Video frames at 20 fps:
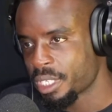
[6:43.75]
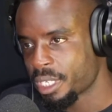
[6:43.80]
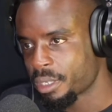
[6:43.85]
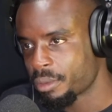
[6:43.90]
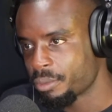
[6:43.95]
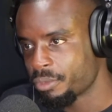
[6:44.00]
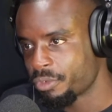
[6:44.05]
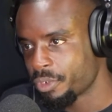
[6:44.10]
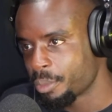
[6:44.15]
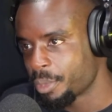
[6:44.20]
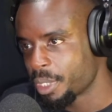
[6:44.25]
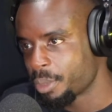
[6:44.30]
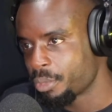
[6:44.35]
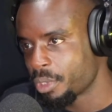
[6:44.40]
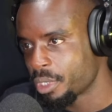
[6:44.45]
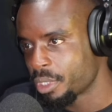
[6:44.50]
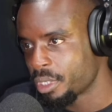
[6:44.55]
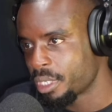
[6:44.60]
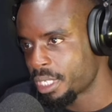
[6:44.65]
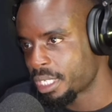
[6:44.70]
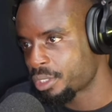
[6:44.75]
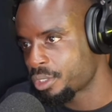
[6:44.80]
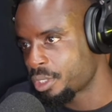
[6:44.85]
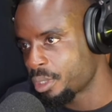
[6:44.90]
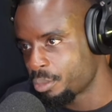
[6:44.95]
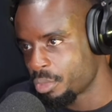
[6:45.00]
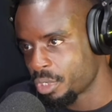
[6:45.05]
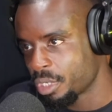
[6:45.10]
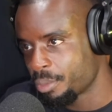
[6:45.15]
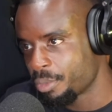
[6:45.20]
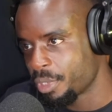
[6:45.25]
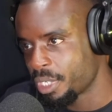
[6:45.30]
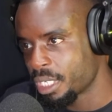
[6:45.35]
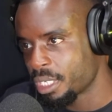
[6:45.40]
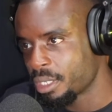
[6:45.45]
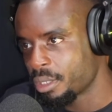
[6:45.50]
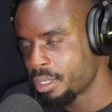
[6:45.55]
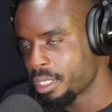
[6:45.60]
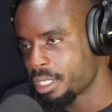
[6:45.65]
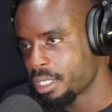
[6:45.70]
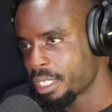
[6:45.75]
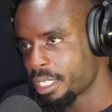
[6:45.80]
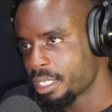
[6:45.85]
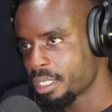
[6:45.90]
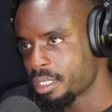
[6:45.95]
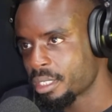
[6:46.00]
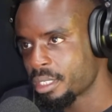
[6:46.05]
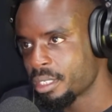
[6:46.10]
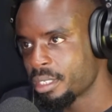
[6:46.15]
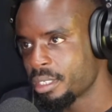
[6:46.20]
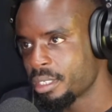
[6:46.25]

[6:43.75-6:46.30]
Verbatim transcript: like from my brother, he actually brought me out and like